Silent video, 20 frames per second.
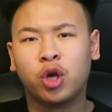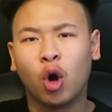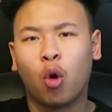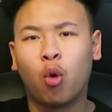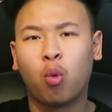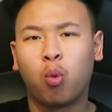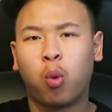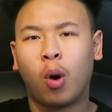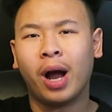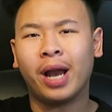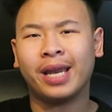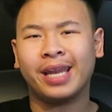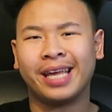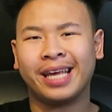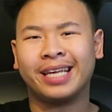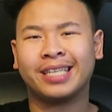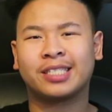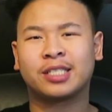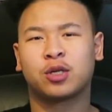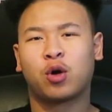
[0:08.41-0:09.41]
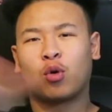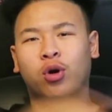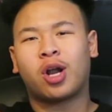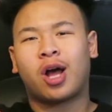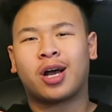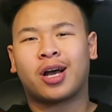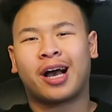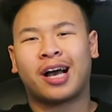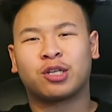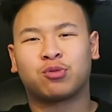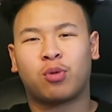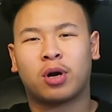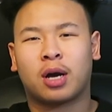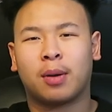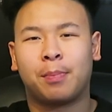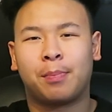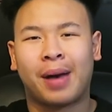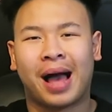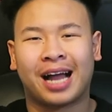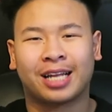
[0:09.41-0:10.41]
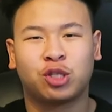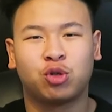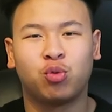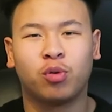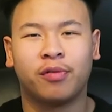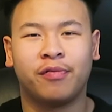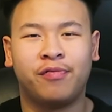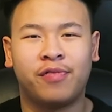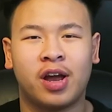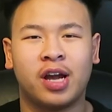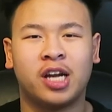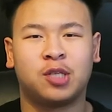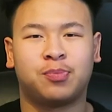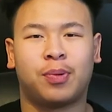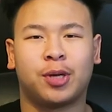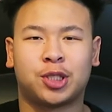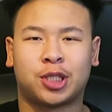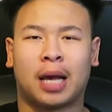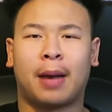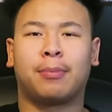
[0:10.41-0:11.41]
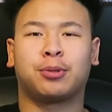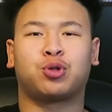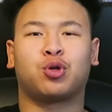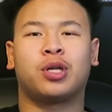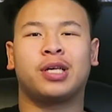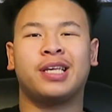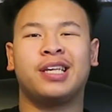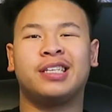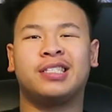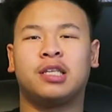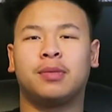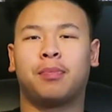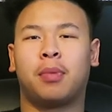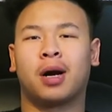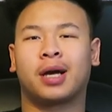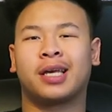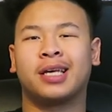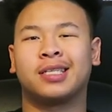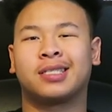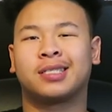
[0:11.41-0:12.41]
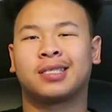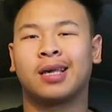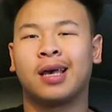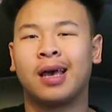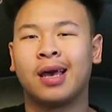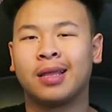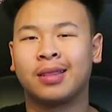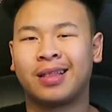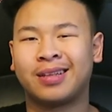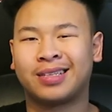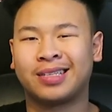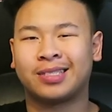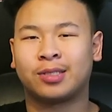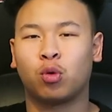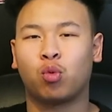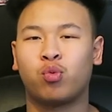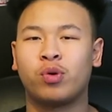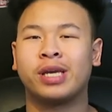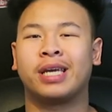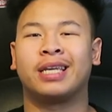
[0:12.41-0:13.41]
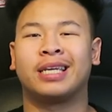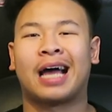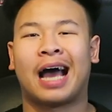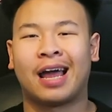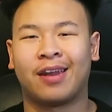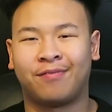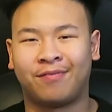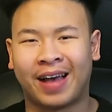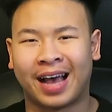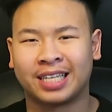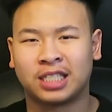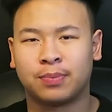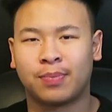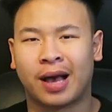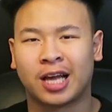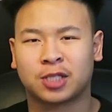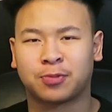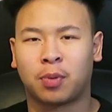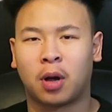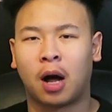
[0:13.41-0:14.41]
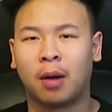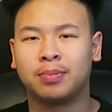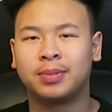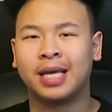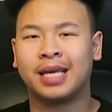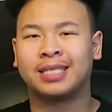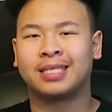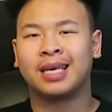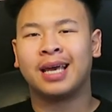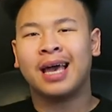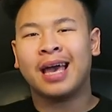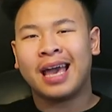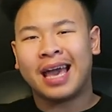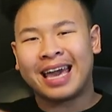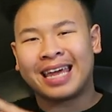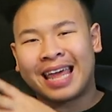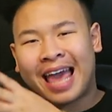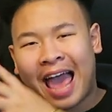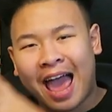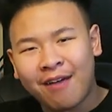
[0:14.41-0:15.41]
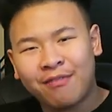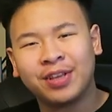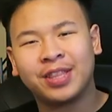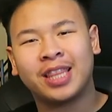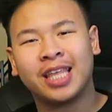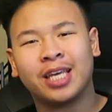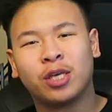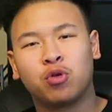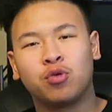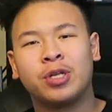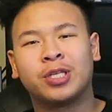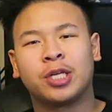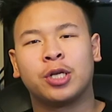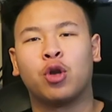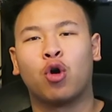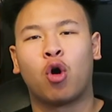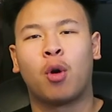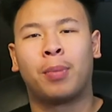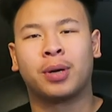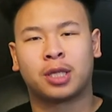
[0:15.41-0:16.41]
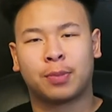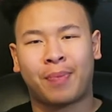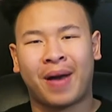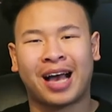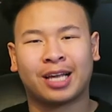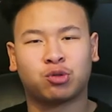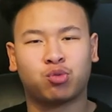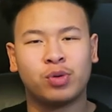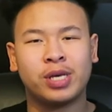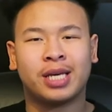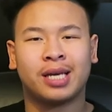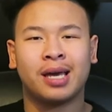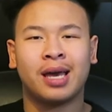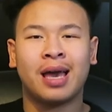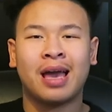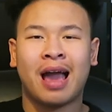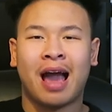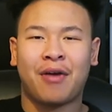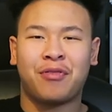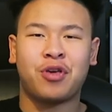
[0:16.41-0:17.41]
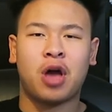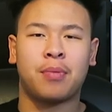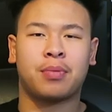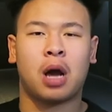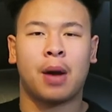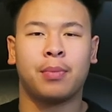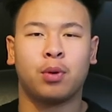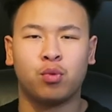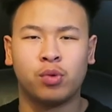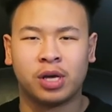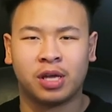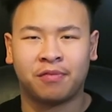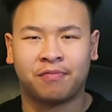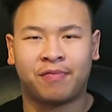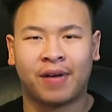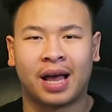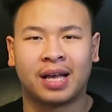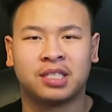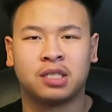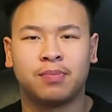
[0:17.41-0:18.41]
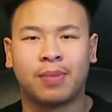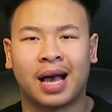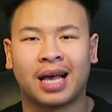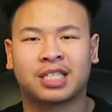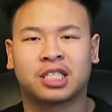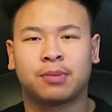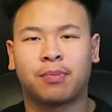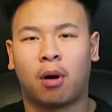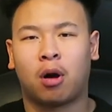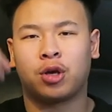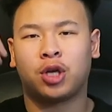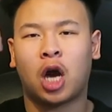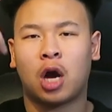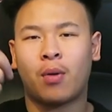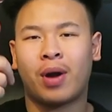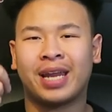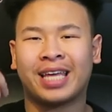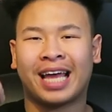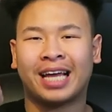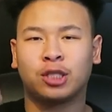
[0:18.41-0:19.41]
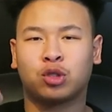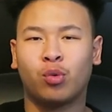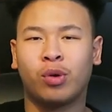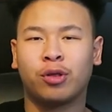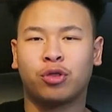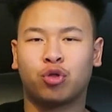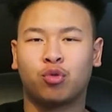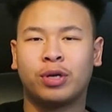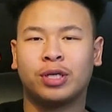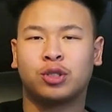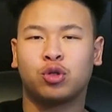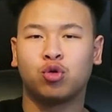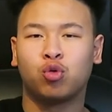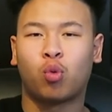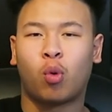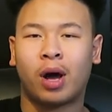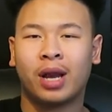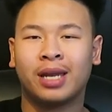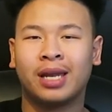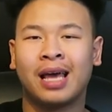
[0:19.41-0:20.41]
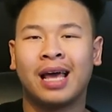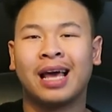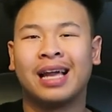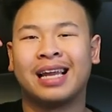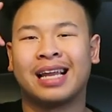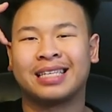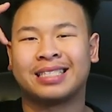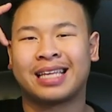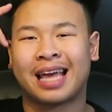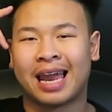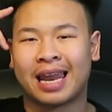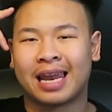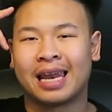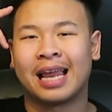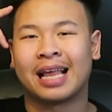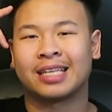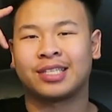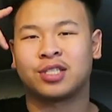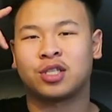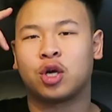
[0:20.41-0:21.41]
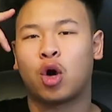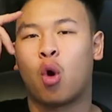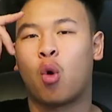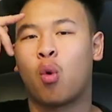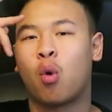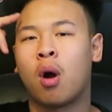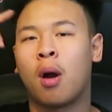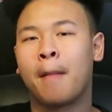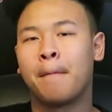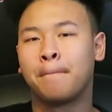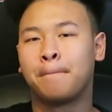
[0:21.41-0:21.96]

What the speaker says: Yo, what is going on, guys? Welcome back to a very special episode of Easy Buckets. This is the Week 9 Fantasy Basketball Update and everything you need to know about the past week and the upcoming week in Fantasy Basketball. Y'all ready to get into it? 3, 2, 1, let's get it, let's go.